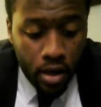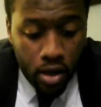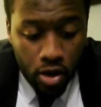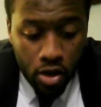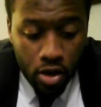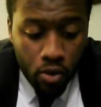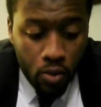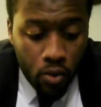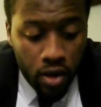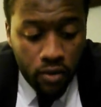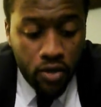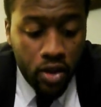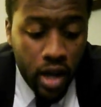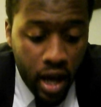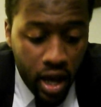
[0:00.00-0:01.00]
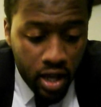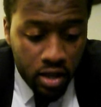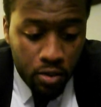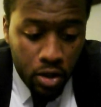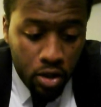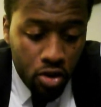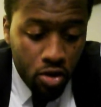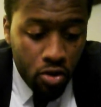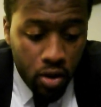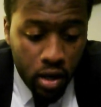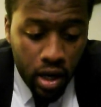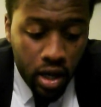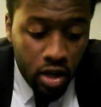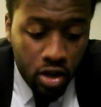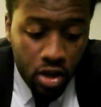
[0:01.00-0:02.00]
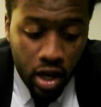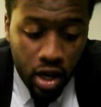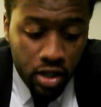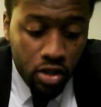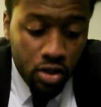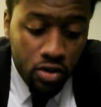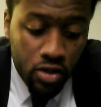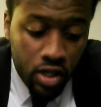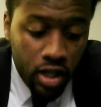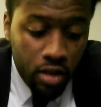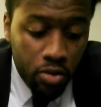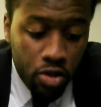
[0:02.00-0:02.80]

You know, what have you guys been doing? You guys don't seem